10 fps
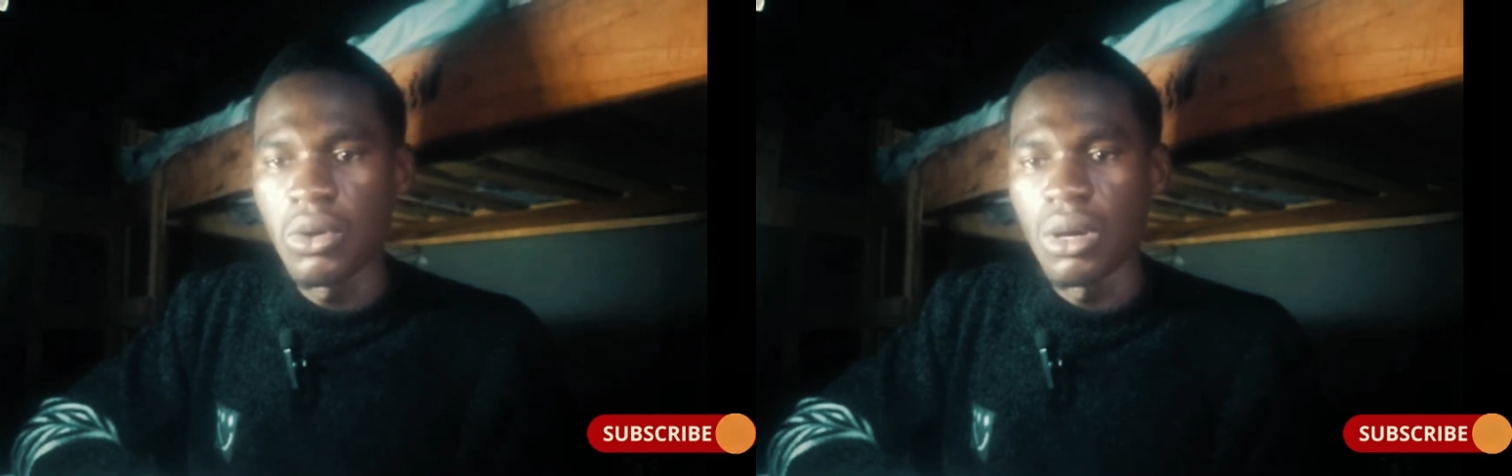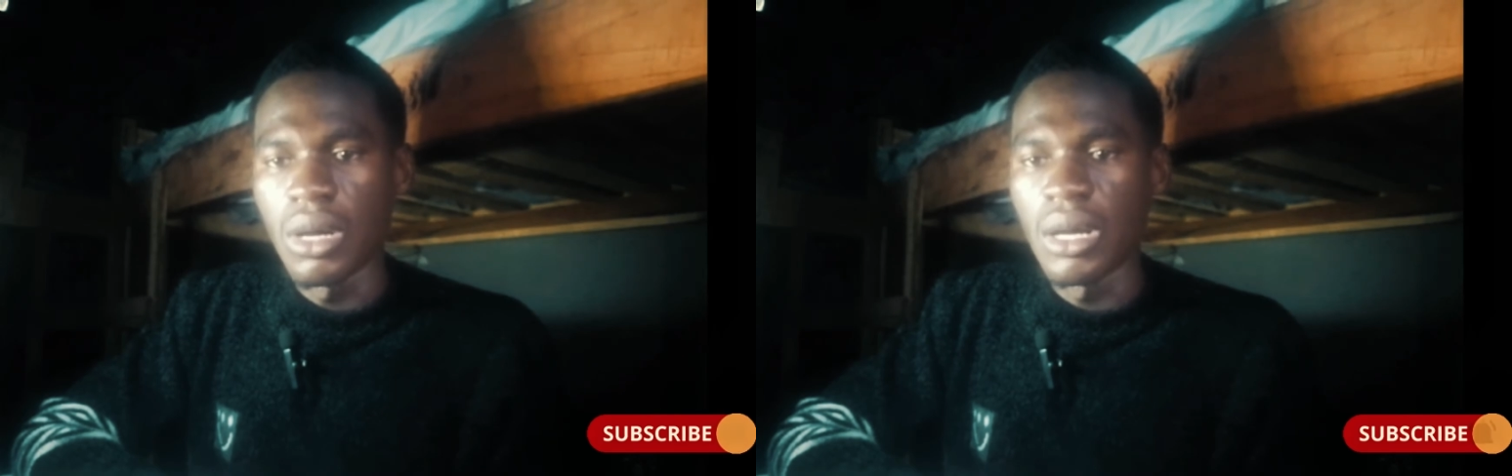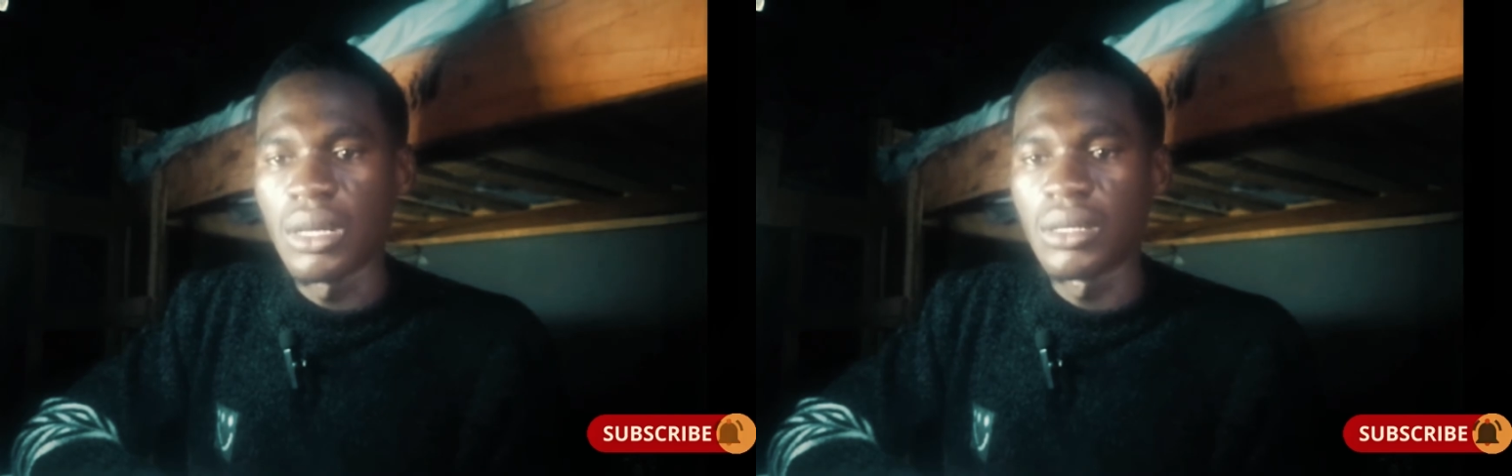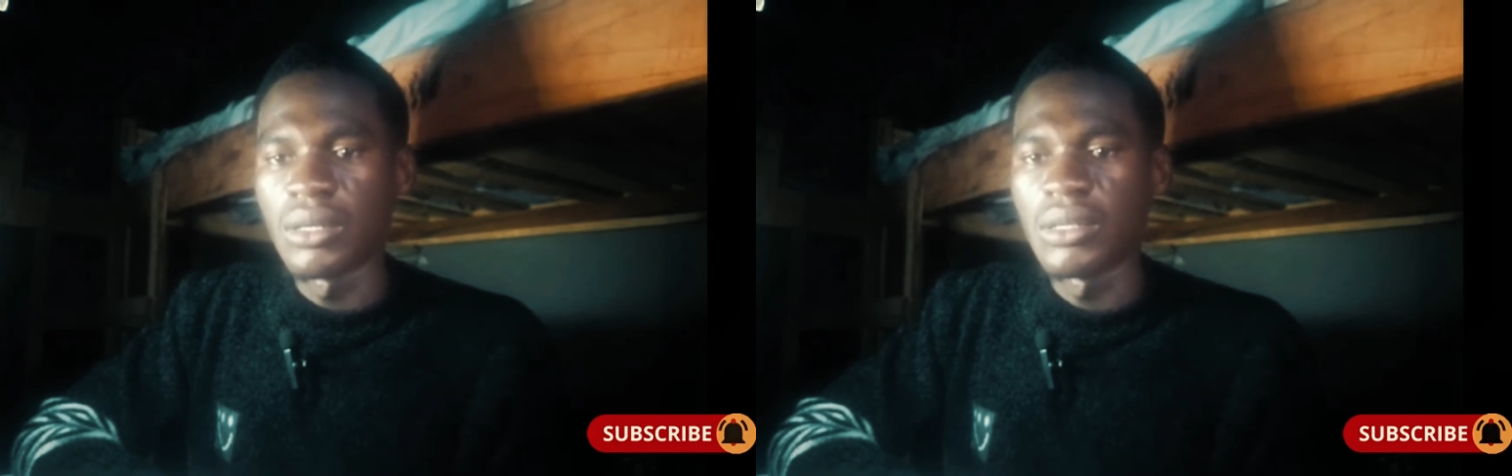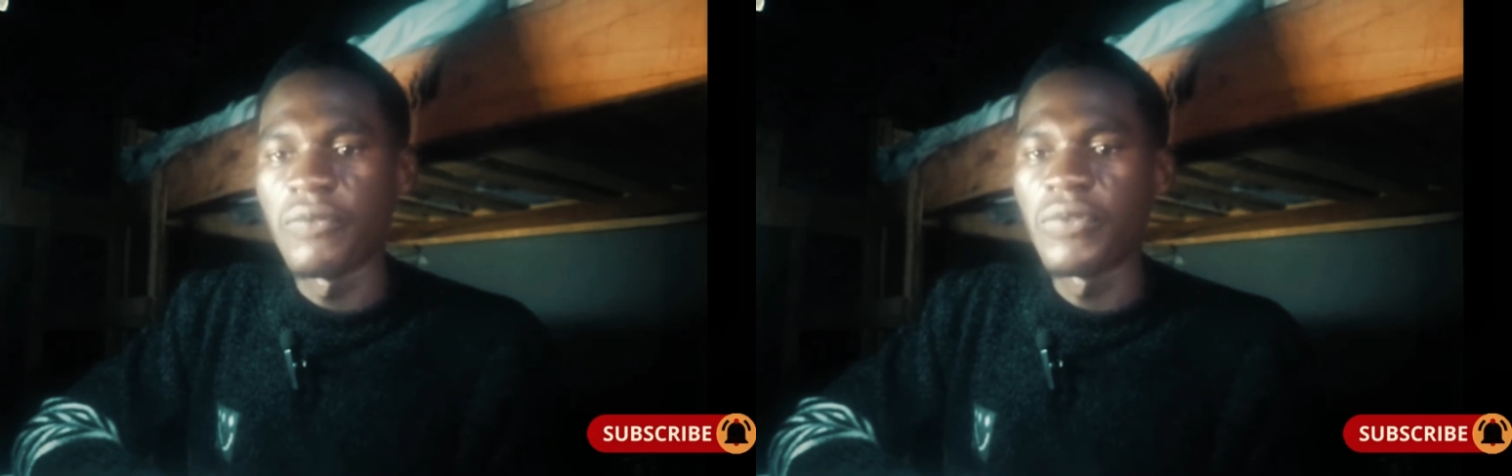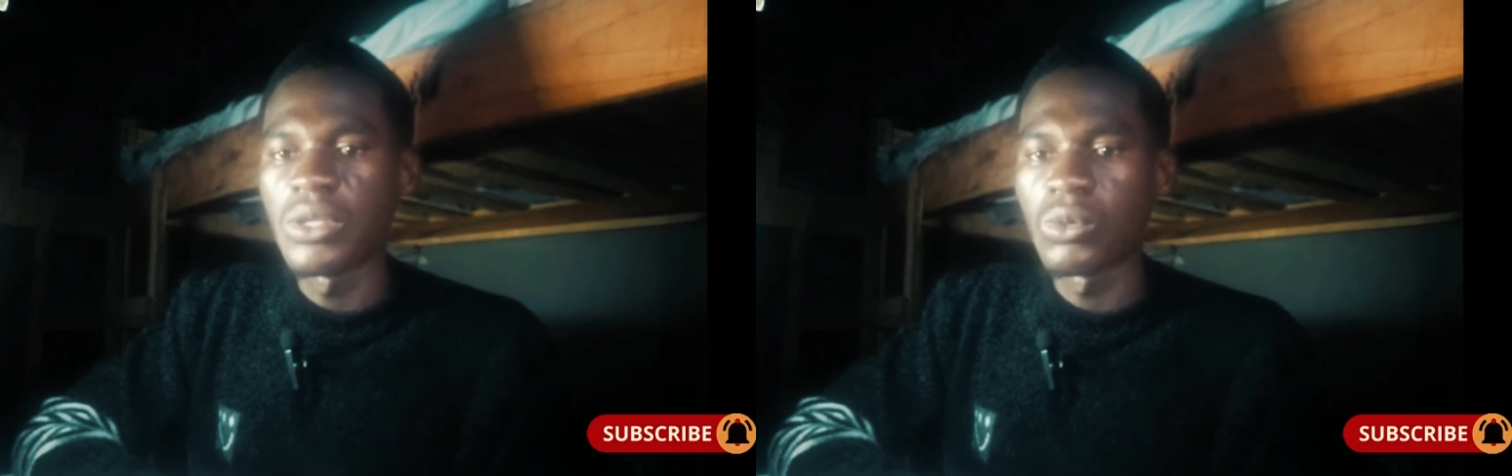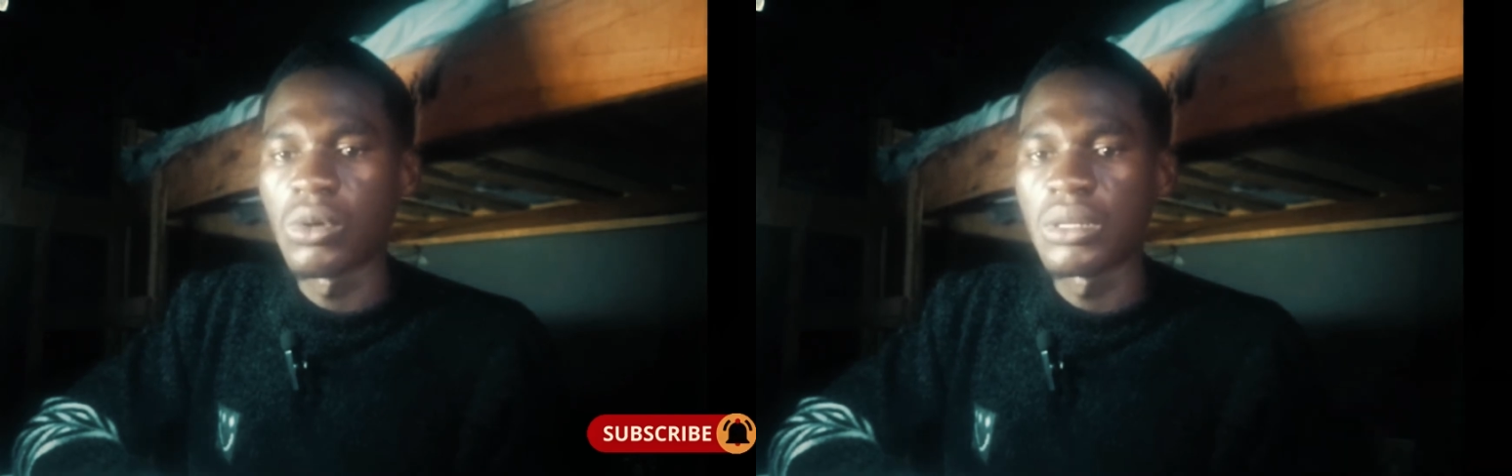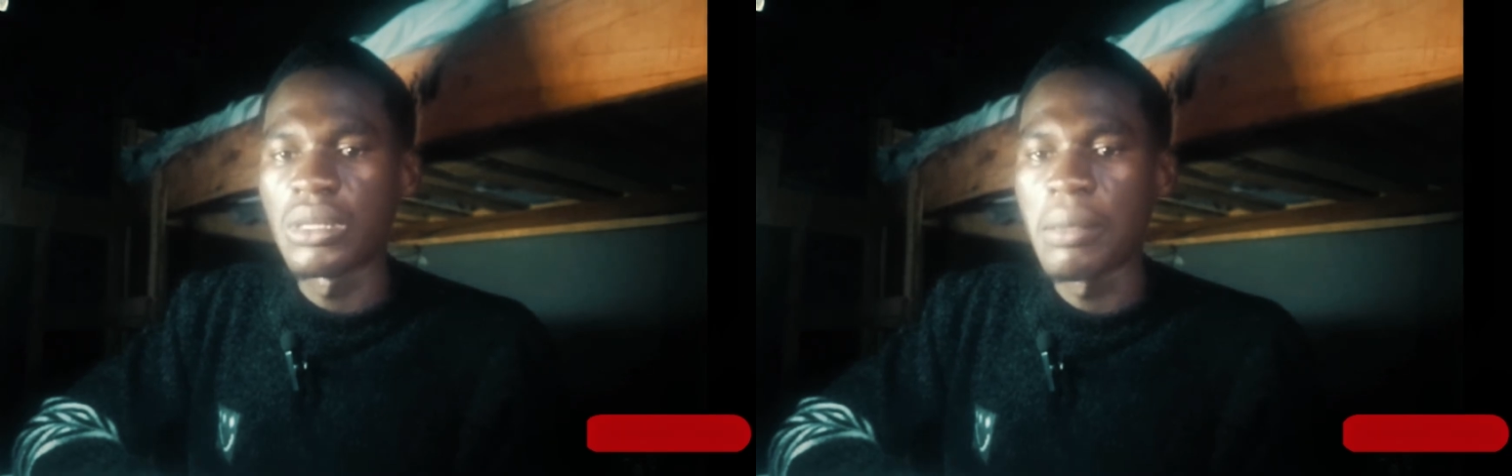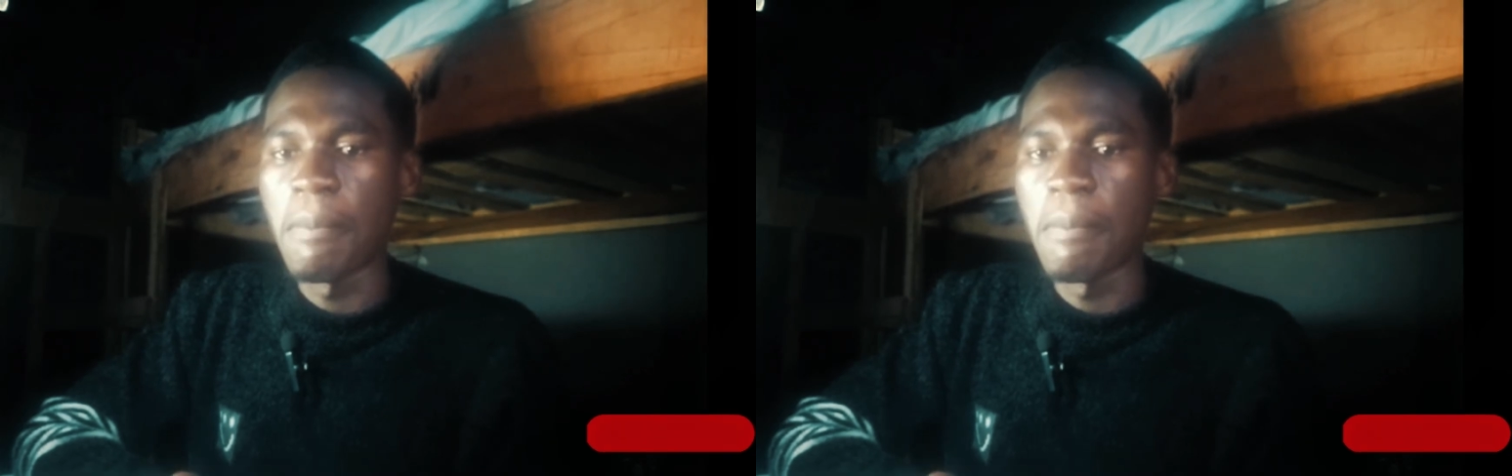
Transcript: the 5th one,